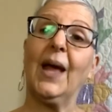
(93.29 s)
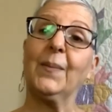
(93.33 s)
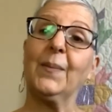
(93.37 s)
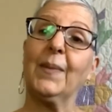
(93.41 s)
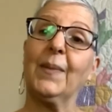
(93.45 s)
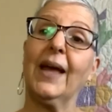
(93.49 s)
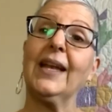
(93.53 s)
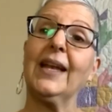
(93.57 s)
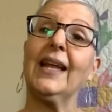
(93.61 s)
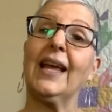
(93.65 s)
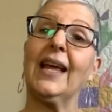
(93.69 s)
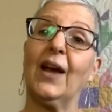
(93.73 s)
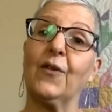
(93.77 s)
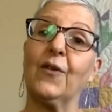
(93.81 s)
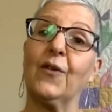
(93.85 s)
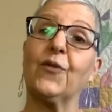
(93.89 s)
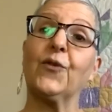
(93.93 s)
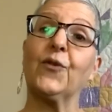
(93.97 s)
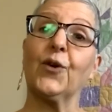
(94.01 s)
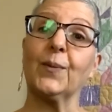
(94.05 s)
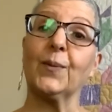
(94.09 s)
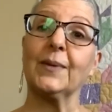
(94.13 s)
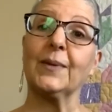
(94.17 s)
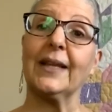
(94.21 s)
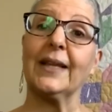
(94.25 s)
and many
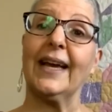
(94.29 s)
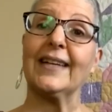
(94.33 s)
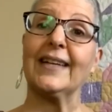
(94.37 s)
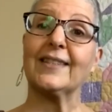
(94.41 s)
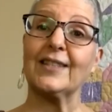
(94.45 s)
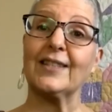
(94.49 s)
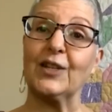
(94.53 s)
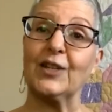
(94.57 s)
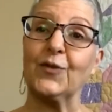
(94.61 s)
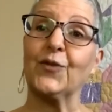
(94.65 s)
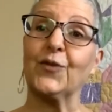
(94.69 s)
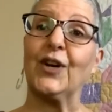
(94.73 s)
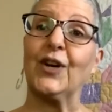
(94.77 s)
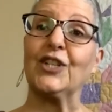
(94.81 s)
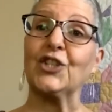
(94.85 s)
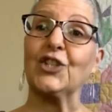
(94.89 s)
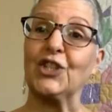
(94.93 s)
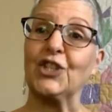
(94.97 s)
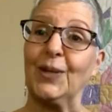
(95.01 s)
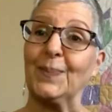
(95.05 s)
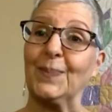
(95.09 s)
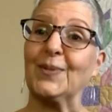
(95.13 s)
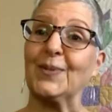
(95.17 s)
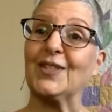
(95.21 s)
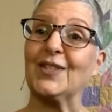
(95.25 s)
have formed lasting
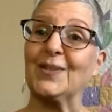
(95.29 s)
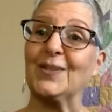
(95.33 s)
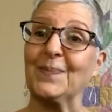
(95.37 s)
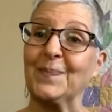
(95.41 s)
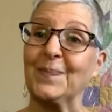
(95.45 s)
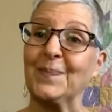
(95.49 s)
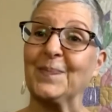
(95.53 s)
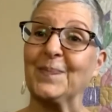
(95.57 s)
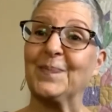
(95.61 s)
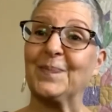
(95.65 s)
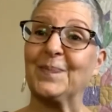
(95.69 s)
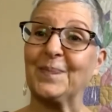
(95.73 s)
friendships.